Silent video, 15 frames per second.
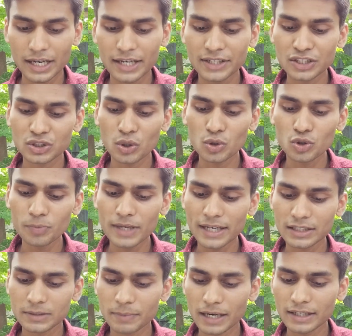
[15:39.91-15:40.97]
It is not to be
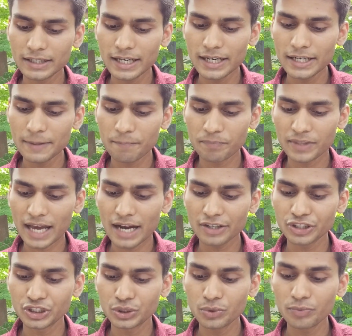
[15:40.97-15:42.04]
expected
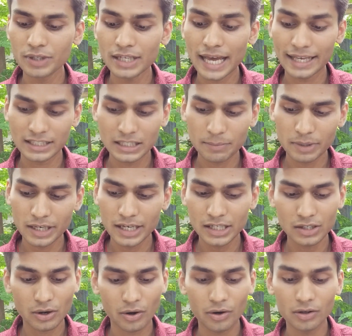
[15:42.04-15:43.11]
that you will
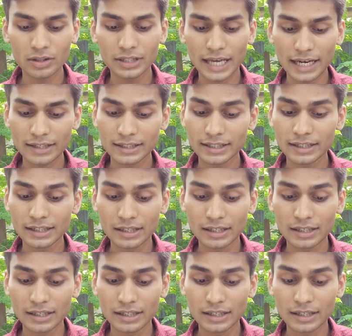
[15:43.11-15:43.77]
assimilate all that